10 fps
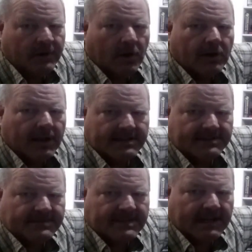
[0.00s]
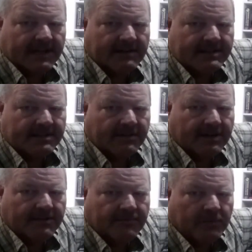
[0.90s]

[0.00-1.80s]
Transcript: all kinds of secondaries on it